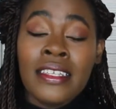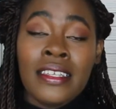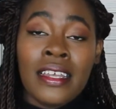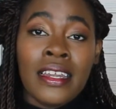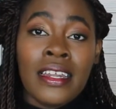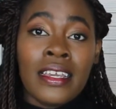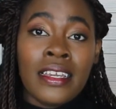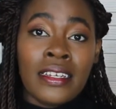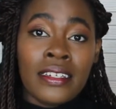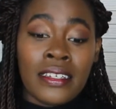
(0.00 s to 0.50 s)

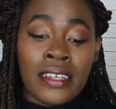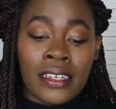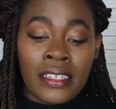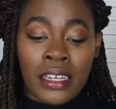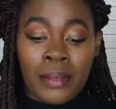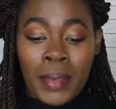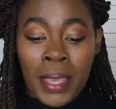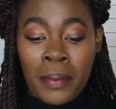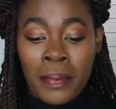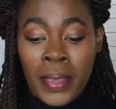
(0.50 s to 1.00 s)
study
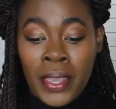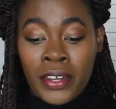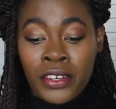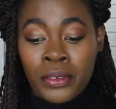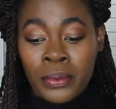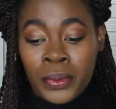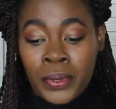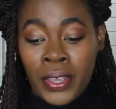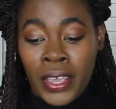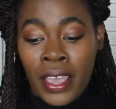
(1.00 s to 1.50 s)
conducted by
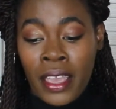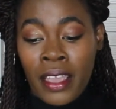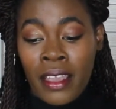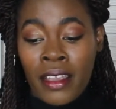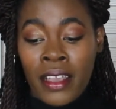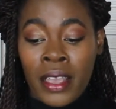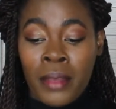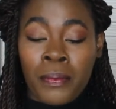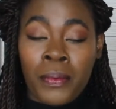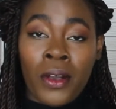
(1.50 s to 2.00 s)
Pedro
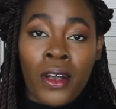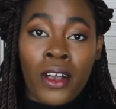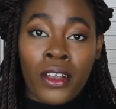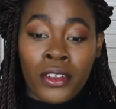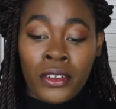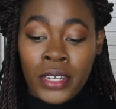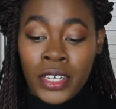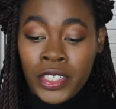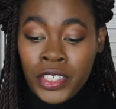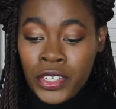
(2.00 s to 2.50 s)
Bruyckere and
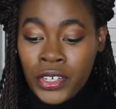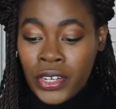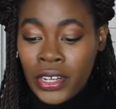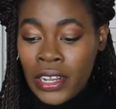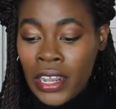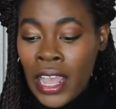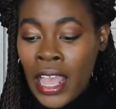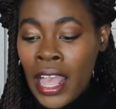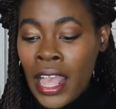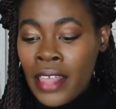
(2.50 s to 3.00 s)
Paul
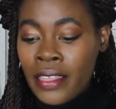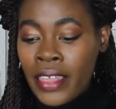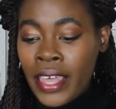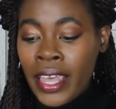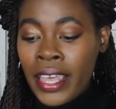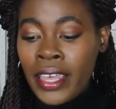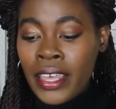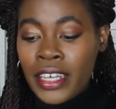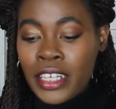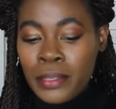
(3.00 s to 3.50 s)
Krishner,
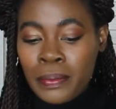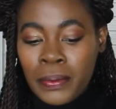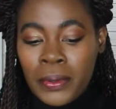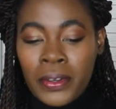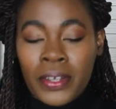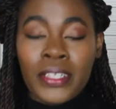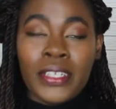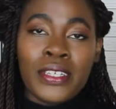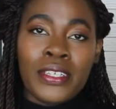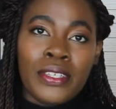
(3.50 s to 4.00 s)
they
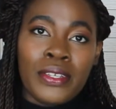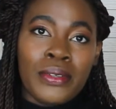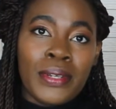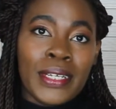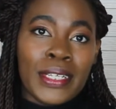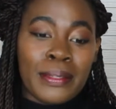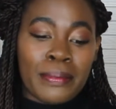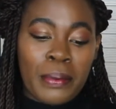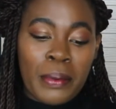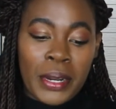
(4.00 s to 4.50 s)
explored the
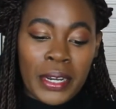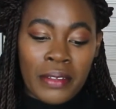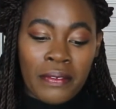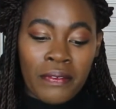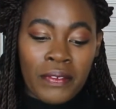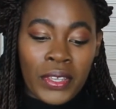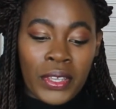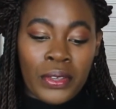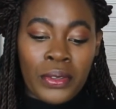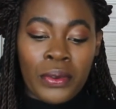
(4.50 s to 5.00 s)
students' point of
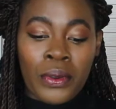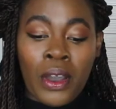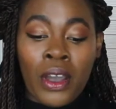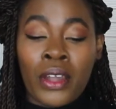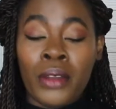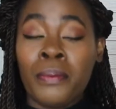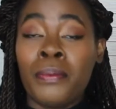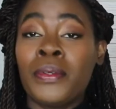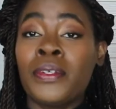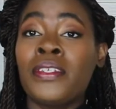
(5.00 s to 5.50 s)
view
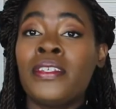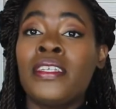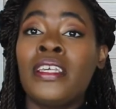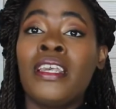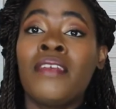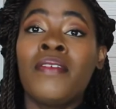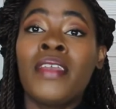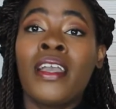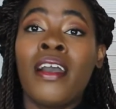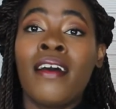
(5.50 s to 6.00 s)
on
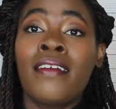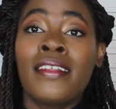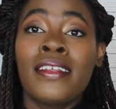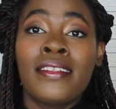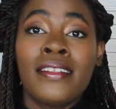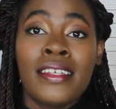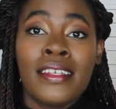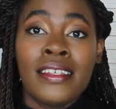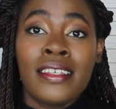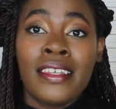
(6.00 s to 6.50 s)
perceiving
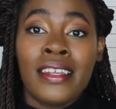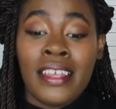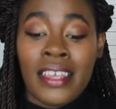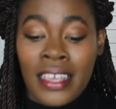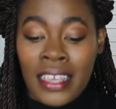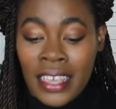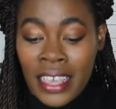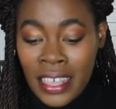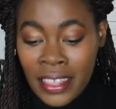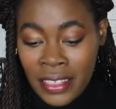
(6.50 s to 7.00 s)

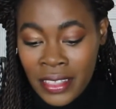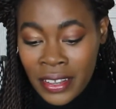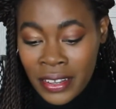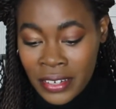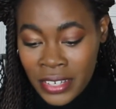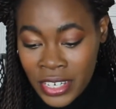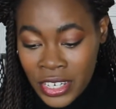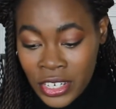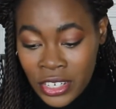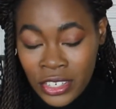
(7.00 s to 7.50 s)
authenticity in their
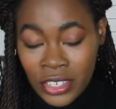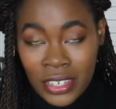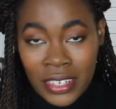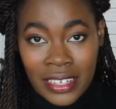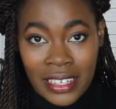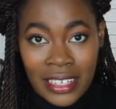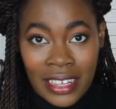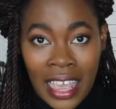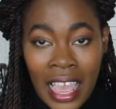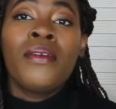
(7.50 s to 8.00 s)

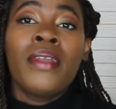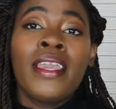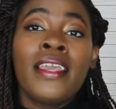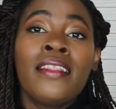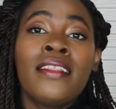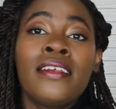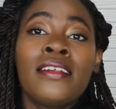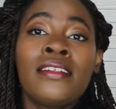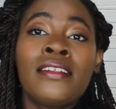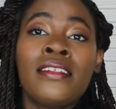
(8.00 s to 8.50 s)
teachers. So
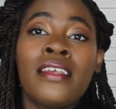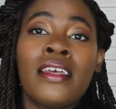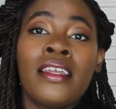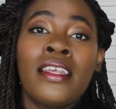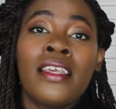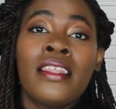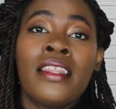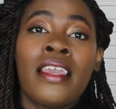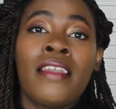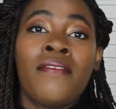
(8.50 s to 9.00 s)
in this
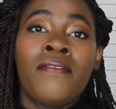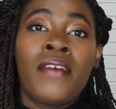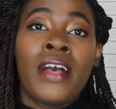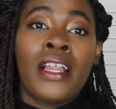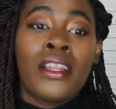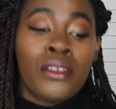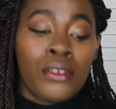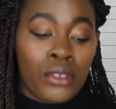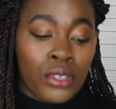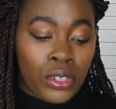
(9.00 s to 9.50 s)
study, they
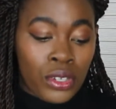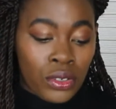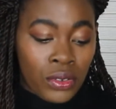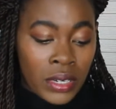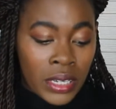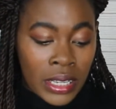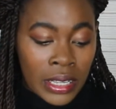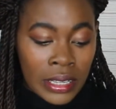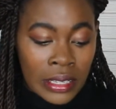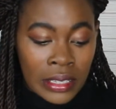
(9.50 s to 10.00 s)
follow
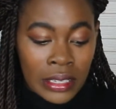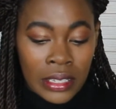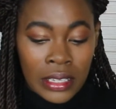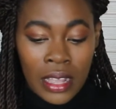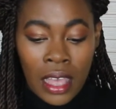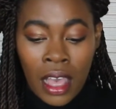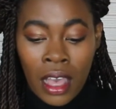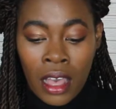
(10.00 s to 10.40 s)
students